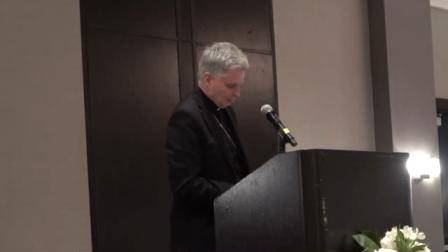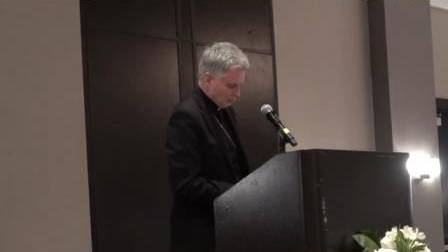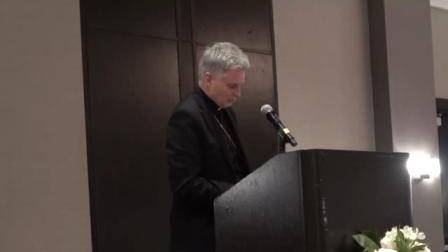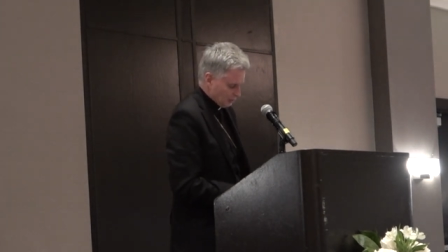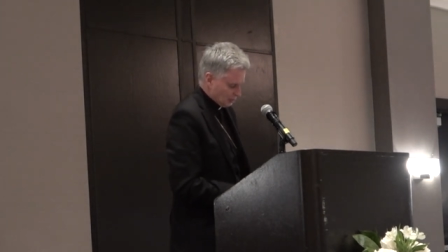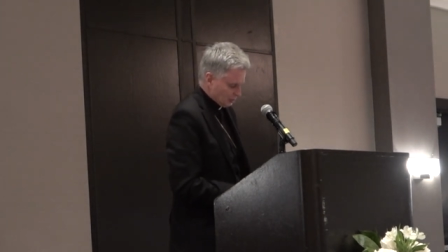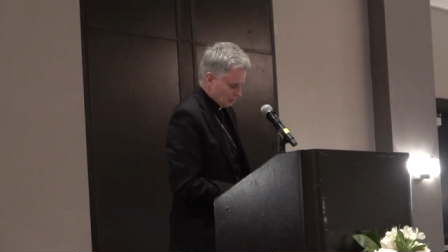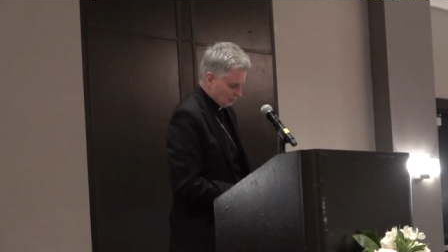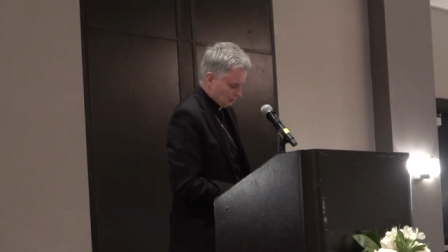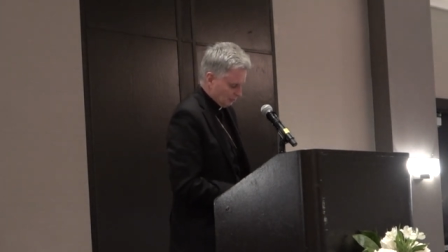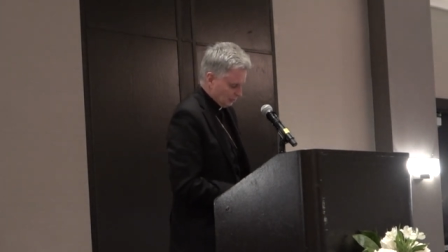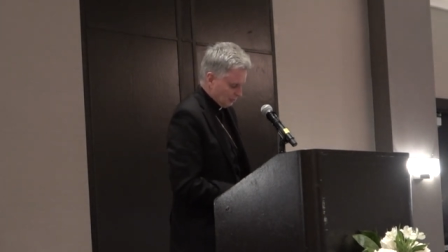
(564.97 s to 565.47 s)
We
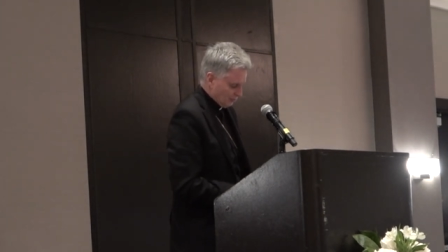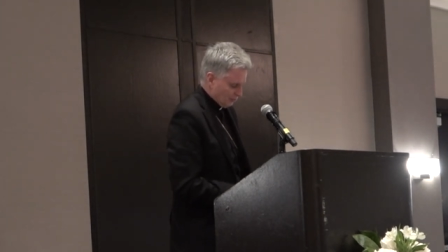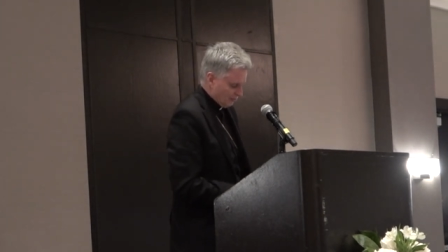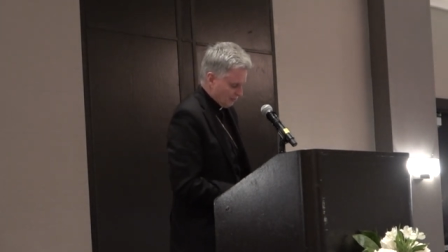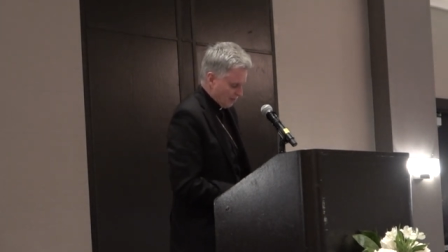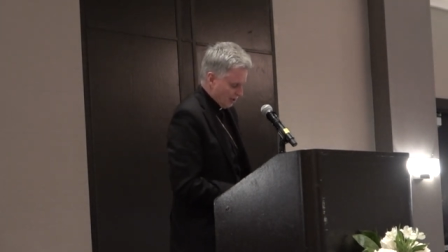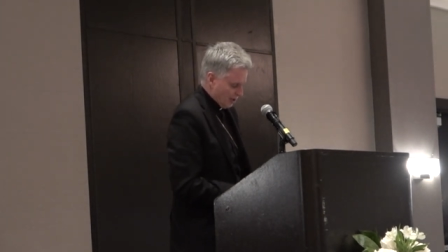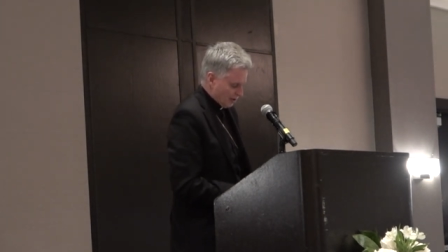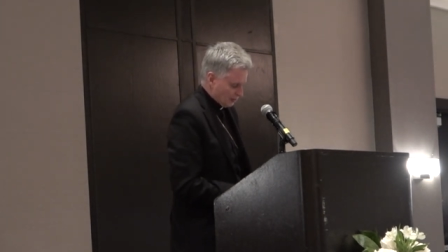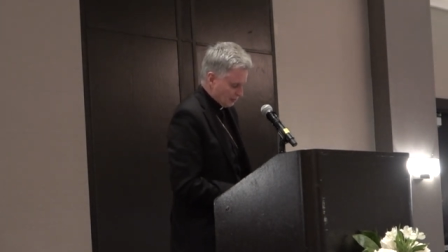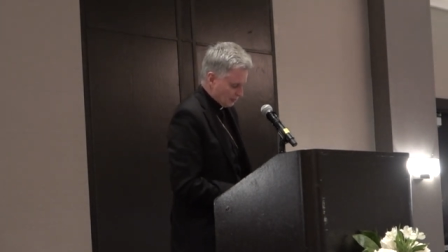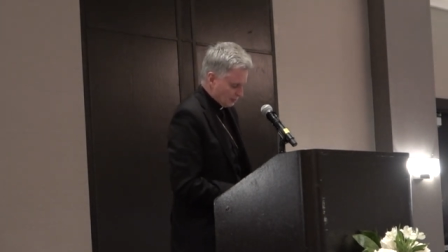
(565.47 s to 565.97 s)
simply
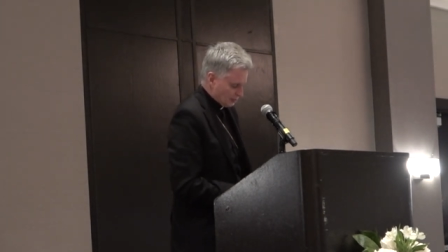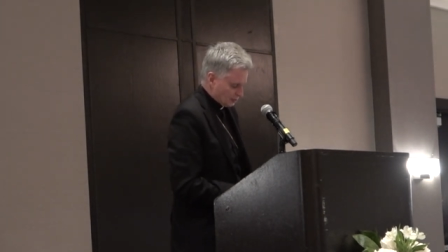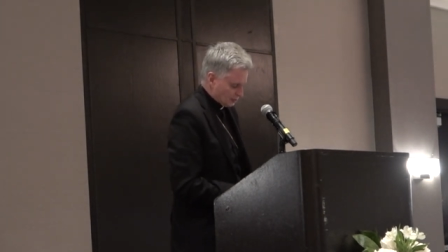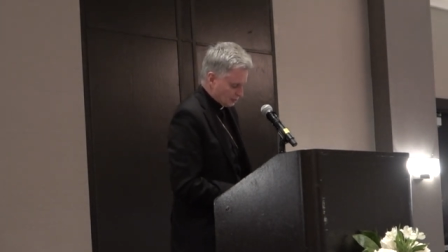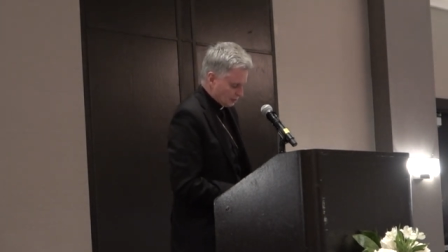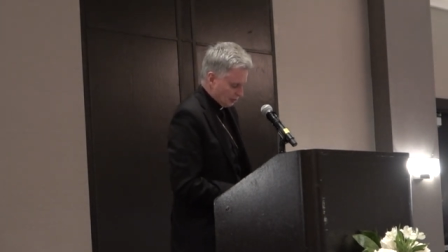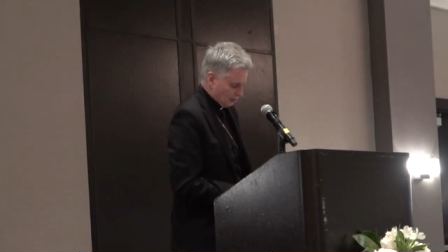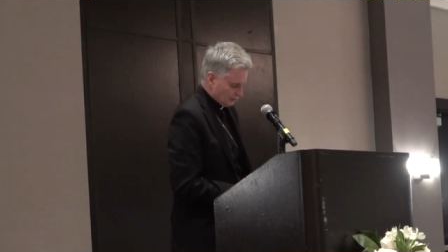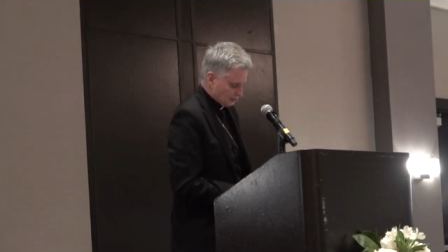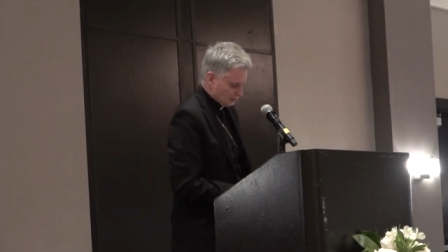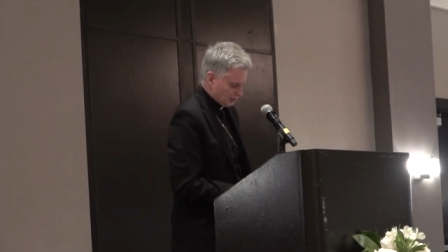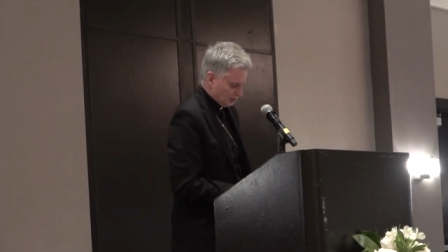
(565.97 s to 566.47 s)
found
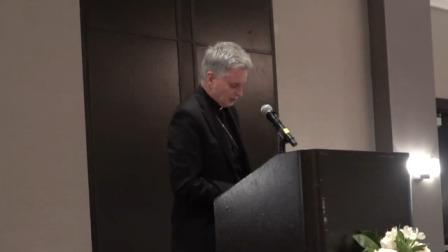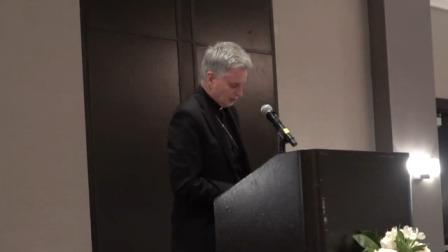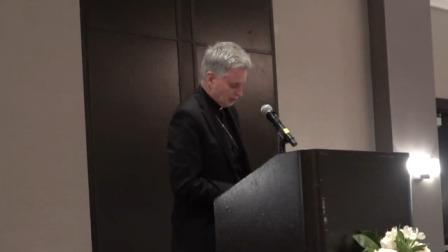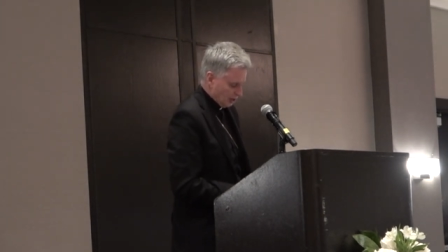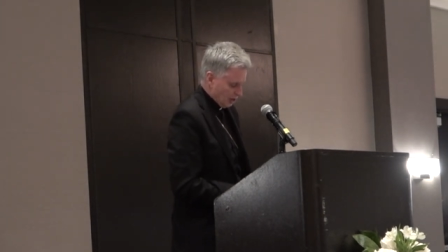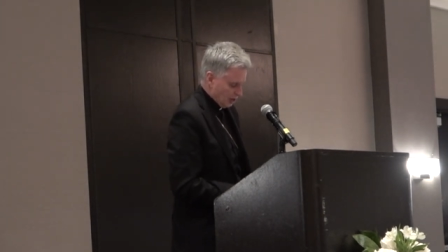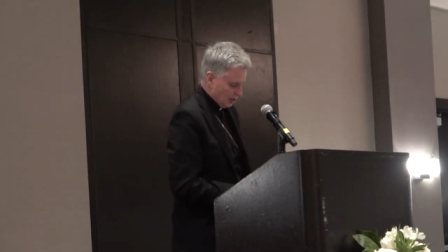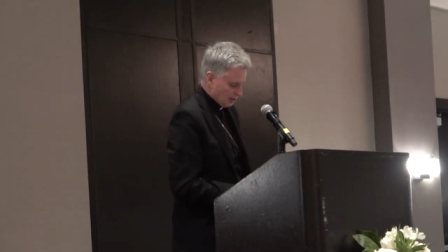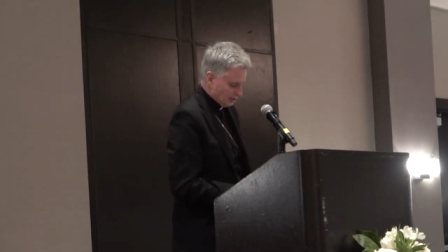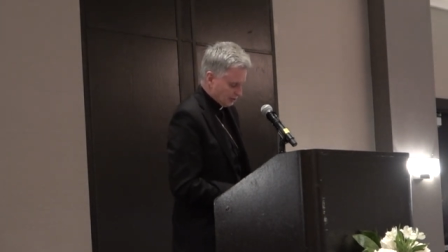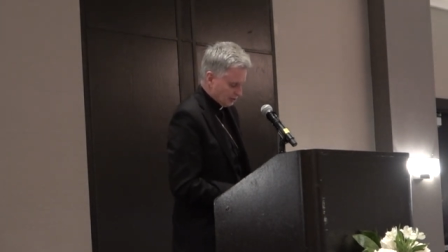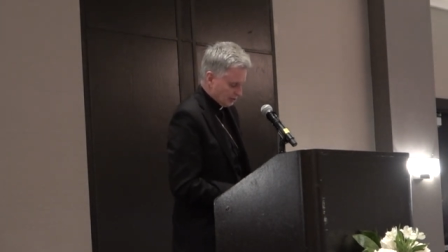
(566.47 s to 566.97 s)
ourselves in
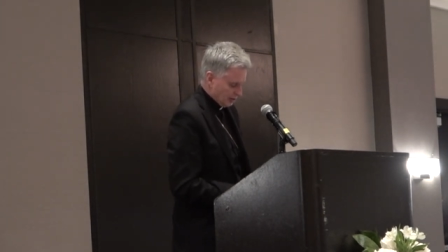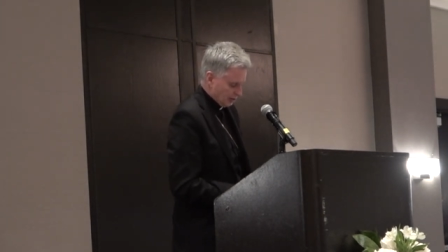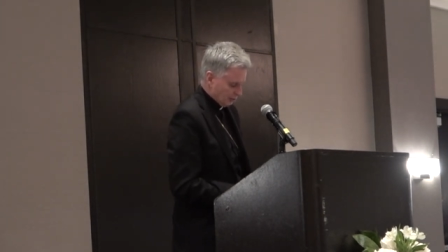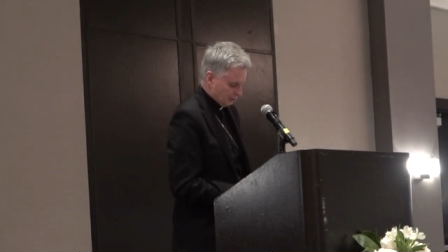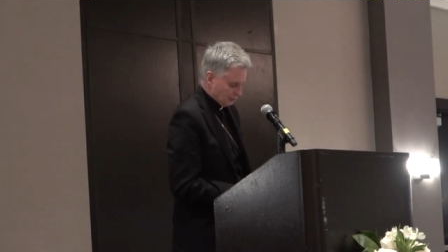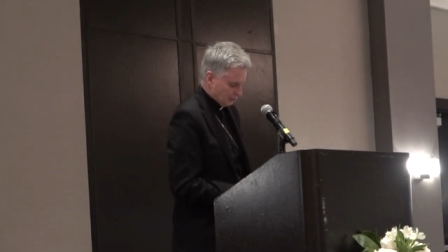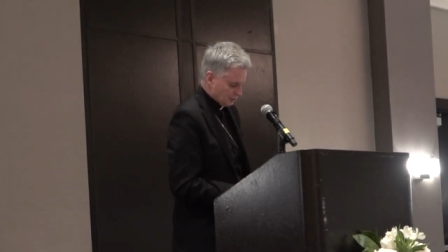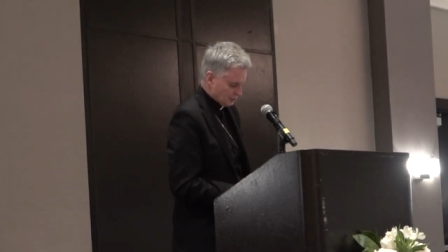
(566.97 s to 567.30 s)
contact